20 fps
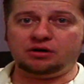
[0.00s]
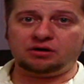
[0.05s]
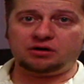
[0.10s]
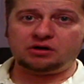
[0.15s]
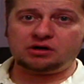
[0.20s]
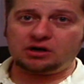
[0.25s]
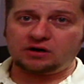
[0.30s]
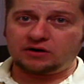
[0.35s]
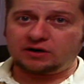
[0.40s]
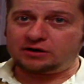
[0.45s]
here
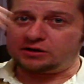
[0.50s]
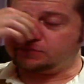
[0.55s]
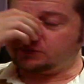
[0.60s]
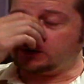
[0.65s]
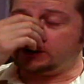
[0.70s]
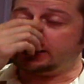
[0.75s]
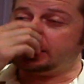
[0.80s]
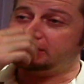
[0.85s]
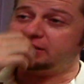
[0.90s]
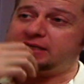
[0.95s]
in Colorado
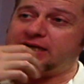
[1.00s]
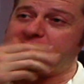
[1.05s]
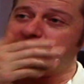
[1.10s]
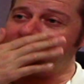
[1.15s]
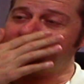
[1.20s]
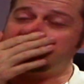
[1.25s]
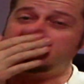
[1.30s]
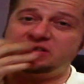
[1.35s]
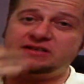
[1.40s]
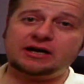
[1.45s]
Springs.
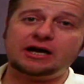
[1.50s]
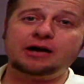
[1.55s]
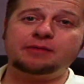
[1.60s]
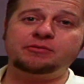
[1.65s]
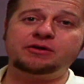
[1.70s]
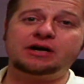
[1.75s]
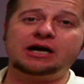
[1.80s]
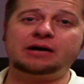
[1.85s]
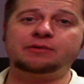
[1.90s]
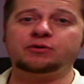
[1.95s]
That's the
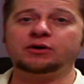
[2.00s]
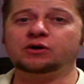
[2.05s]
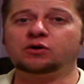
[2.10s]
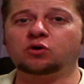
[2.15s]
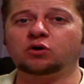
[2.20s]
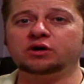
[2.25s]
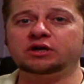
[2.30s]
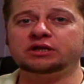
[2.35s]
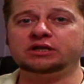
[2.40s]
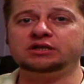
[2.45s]
time that I'm
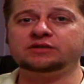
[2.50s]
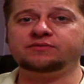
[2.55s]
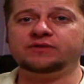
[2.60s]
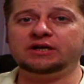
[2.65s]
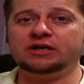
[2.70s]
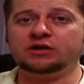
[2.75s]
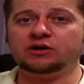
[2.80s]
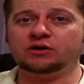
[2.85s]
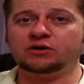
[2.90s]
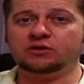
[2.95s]
recording this
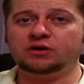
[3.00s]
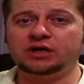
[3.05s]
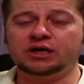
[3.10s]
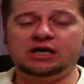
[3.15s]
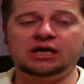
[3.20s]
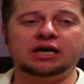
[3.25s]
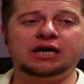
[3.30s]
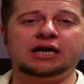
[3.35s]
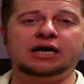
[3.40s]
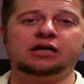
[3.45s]
video.
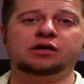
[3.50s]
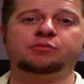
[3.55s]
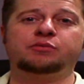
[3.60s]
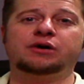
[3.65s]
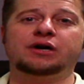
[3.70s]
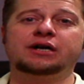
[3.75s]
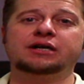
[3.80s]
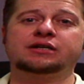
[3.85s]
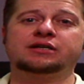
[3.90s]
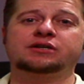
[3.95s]
And you
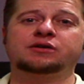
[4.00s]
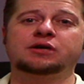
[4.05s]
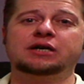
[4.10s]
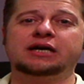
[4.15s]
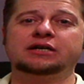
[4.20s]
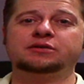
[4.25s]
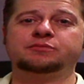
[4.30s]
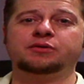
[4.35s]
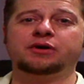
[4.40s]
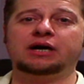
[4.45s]
probably, you
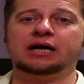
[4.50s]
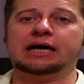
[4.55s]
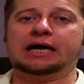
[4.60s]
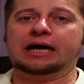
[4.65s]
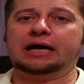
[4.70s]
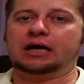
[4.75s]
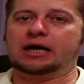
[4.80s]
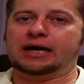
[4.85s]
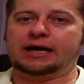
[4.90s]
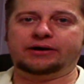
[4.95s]
guys are probably
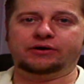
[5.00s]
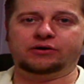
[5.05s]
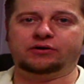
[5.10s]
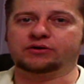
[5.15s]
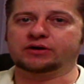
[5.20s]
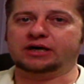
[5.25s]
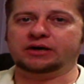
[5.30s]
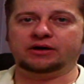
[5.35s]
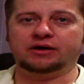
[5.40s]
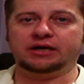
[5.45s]
like, I
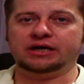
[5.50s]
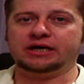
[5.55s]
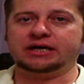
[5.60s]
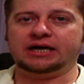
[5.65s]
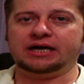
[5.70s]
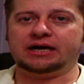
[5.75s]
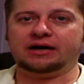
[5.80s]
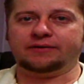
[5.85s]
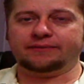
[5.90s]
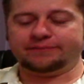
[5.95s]
don't really
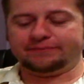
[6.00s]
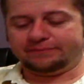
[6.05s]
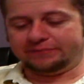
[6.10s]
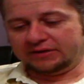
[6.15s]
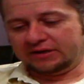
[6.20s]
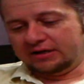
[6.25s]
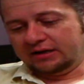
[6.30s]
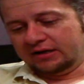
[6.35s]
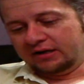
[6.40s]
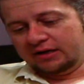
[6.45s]
care.
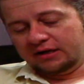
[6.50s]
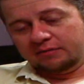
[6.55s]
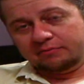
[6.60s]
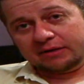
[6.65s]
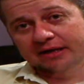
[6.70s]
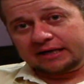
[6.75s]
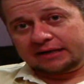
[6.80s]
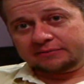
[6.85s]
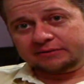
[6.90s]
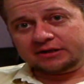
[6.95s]

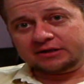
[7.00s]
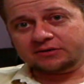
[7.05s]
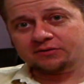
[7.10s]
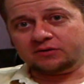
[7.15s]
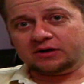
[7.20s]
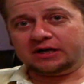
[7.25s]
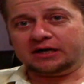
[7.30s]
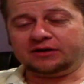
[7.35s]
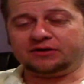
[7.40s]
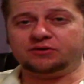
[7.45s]
But just
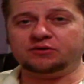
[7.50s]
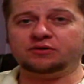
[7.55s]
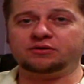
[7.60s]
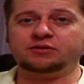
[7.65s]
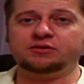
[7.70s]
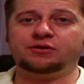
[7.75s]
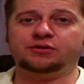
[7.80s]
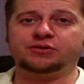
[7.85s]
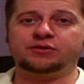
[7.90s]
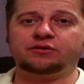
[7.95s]
want to
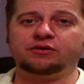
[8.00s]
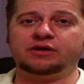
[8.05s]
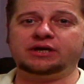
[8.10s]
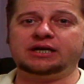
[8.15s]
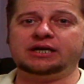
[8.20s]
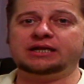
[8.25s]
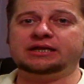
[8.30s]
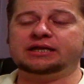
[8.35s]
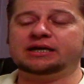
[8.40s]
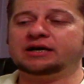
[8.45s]
throw, you to
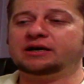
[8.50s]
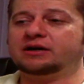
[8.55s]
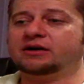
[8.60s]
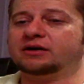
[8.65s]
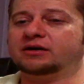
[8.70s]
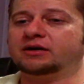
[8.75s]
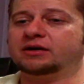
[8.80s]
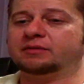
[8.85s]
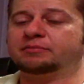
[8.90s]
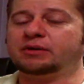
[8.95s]
throw that in
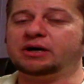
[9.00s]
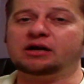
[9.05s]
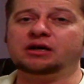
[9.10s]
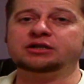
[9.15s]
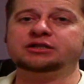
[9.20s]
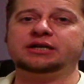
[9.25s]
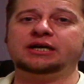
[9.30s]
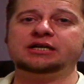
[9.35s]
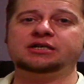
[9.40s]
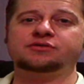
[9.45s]
there and
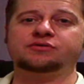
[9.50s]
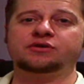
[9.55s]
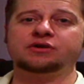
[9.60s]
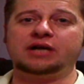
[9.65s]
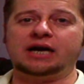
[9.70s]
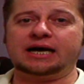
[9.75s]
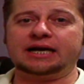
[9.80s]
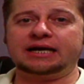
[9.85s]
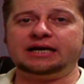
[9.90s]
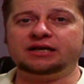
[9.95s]
apologize for
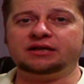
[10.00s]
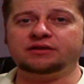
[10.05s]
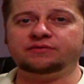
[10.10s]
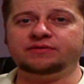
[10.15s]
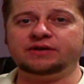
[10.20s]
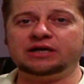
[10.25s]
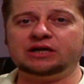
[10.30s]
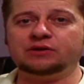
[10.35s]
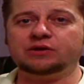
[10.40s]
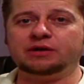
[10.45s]
not getting the
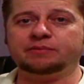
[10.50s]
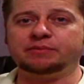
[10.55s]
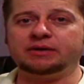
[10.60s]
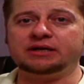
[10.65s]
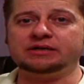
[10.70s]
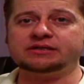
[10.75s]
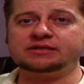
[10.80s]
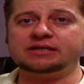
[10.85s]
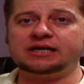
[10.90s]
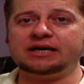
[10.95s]
video up
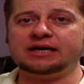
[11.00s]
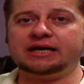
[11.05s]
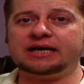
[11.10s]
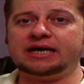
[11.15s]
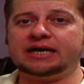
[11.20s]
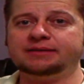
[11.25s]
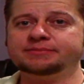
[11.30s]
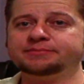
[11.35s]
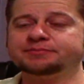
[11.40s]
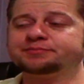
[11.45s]
on
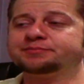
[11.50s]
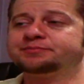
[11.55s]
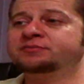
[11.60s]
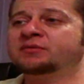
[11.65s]
Sunday.